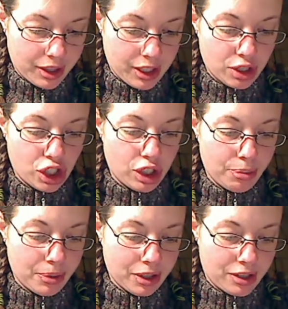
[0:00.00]
the
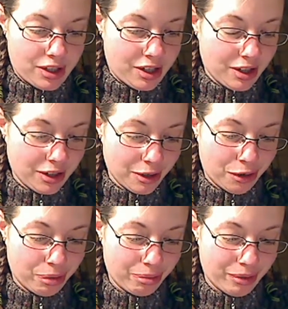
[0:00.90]
cheapest,
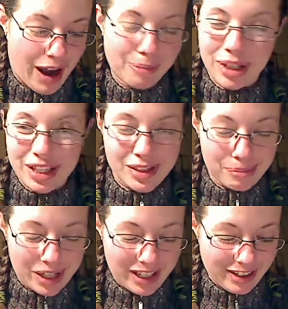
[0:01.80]
crappiest
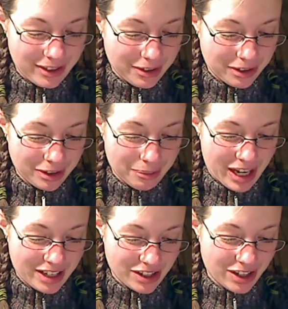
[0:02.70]
paint you could
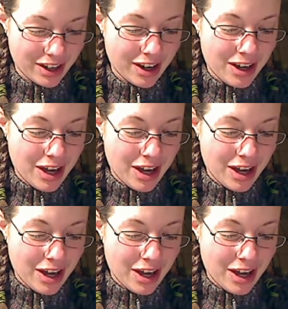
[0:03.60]
imagine.